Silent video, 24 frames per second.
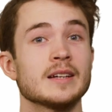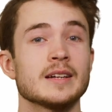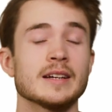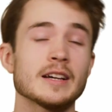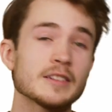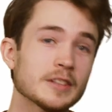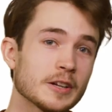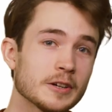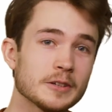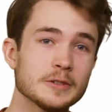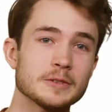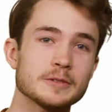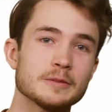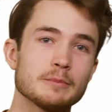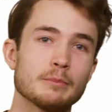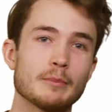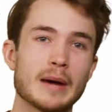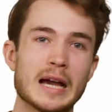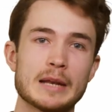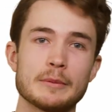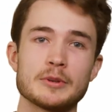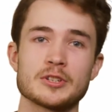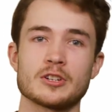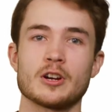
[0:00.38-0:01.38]
Hello,
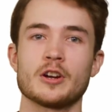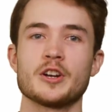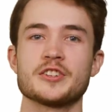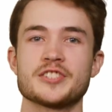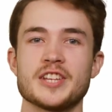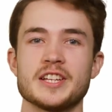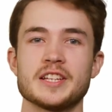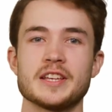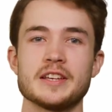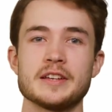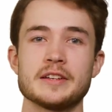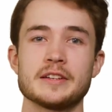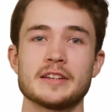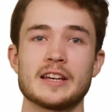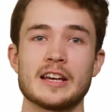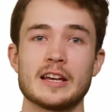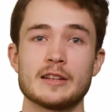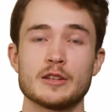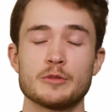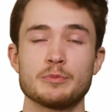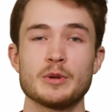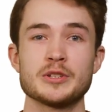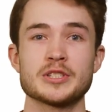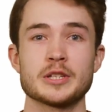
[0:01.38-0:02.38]
my name is Carter Zenke.
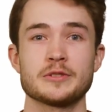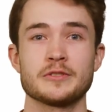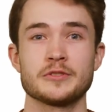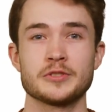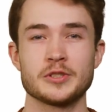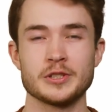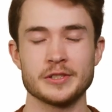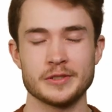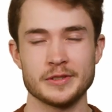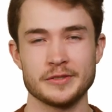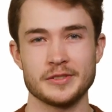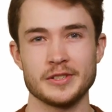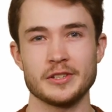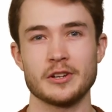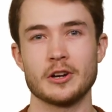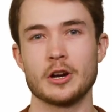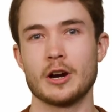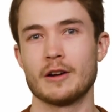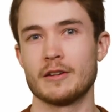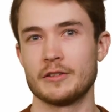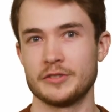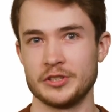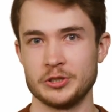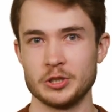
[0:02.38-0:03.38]
I'm a preceptor of CS50 here
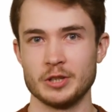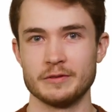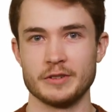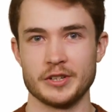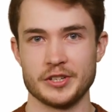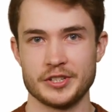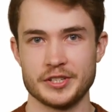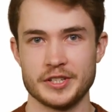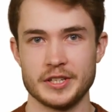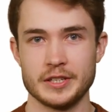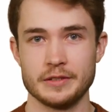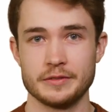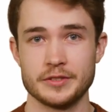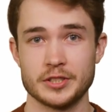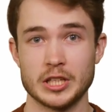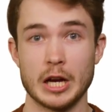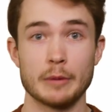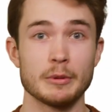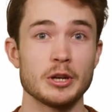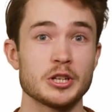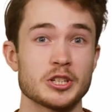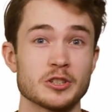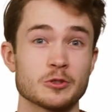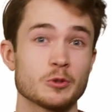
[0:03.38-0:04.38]
at Harvard University. It's a
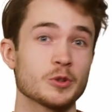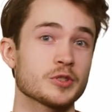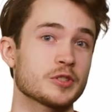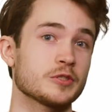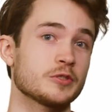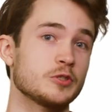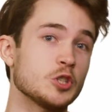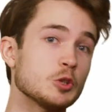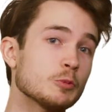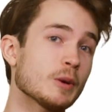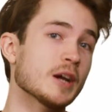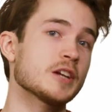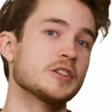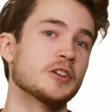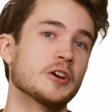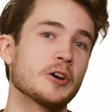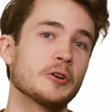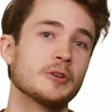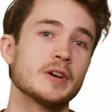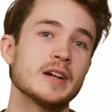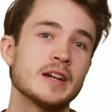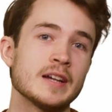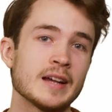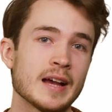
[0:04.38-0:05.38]
combination of courses you might
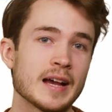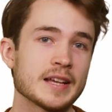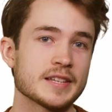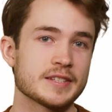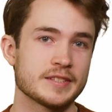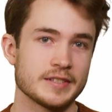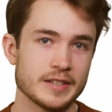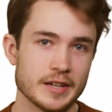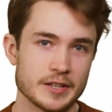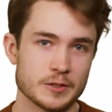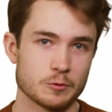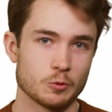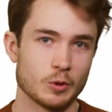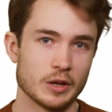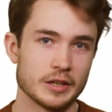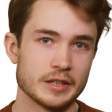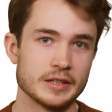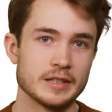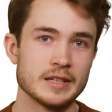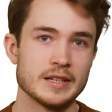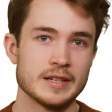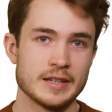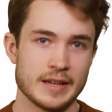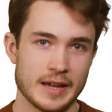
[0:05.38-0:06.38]
know as
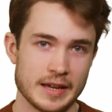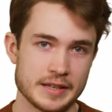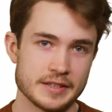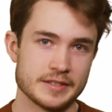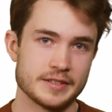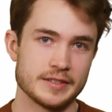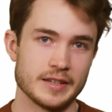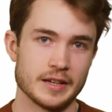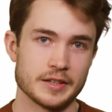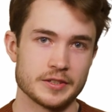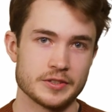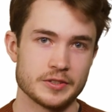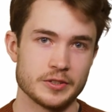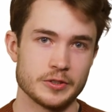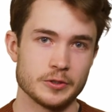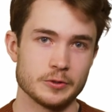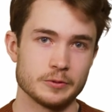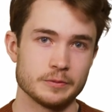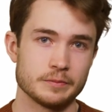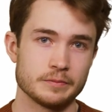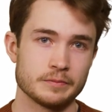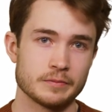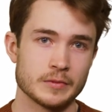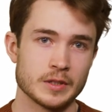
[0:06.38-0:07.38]
CS1 and CS2.
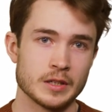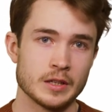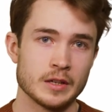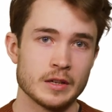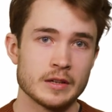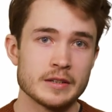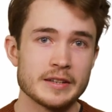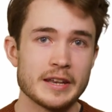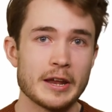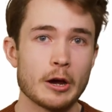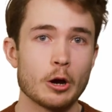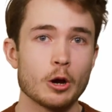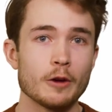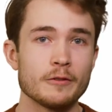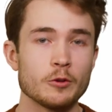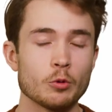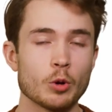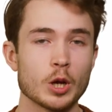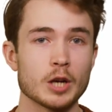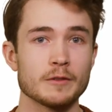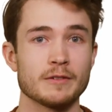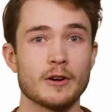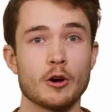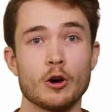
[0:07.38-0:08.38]
Now, if you
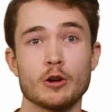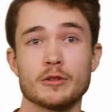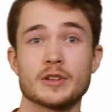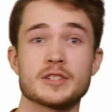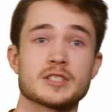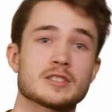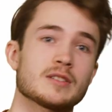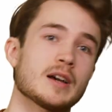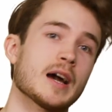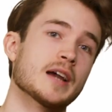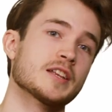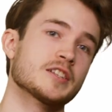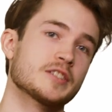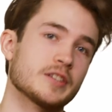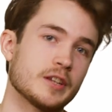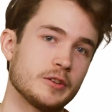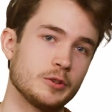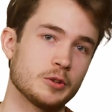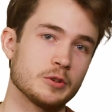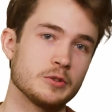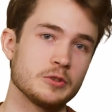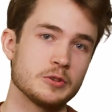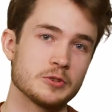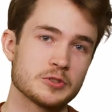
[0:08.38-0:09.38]
want to follow along the slides today,
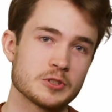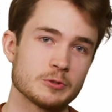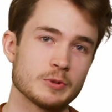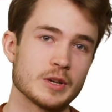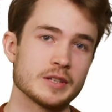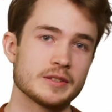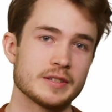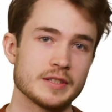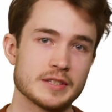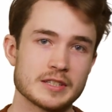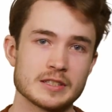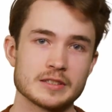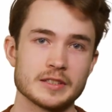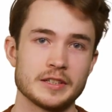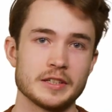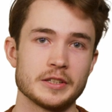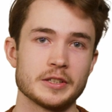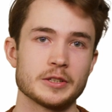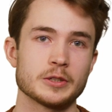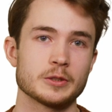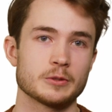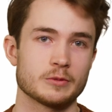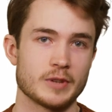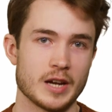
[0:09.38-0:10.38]
you can do so at this
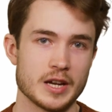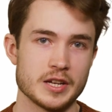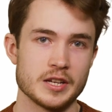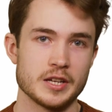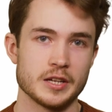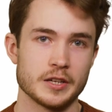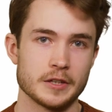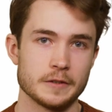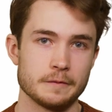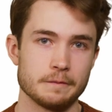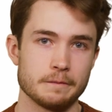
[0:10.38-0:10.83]
link right here.